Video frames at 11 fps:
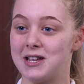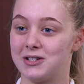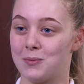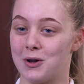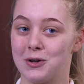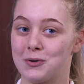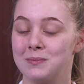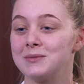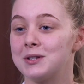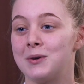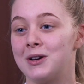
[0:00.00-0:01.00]
makes you want to
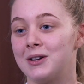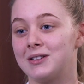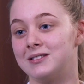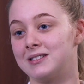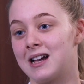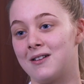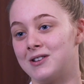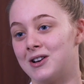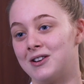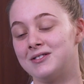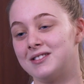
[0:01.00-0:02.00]
come to work and
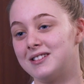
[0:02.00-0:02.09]
carry on.